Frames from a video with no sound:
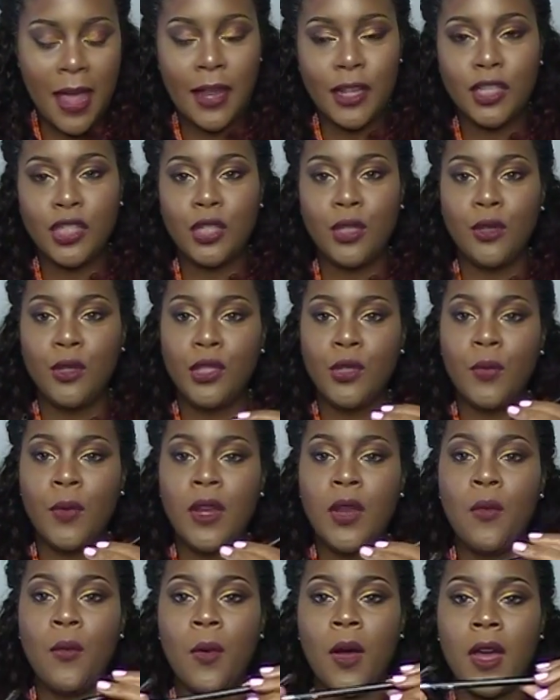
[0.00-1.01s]
is the
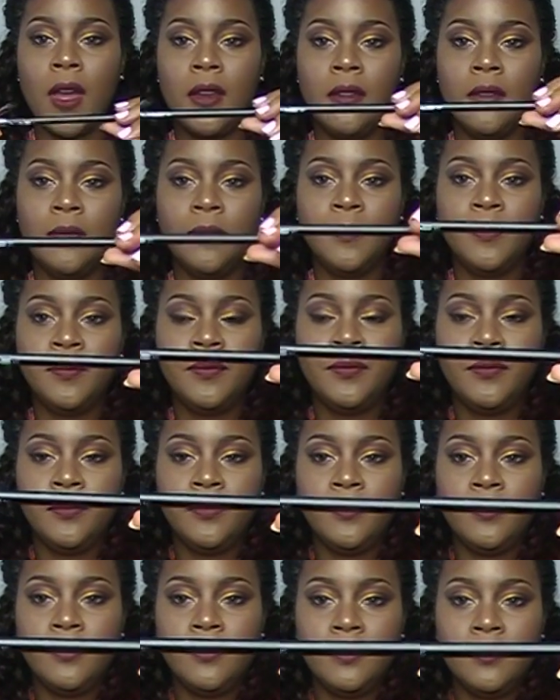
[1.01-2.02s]
MAC
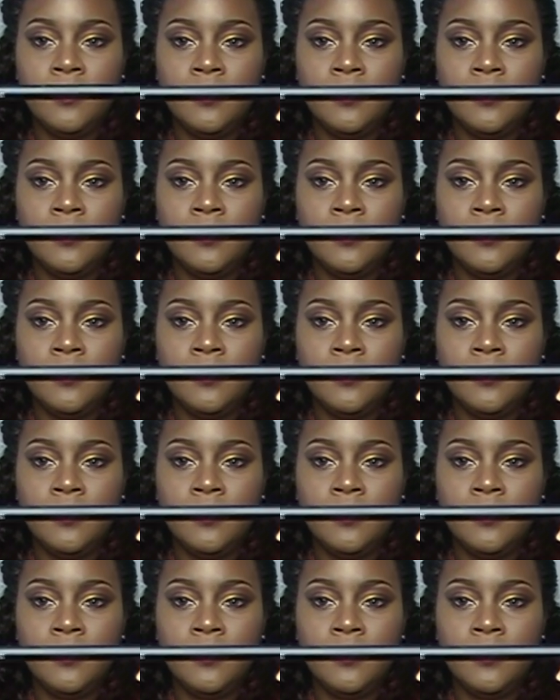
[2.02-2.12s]
221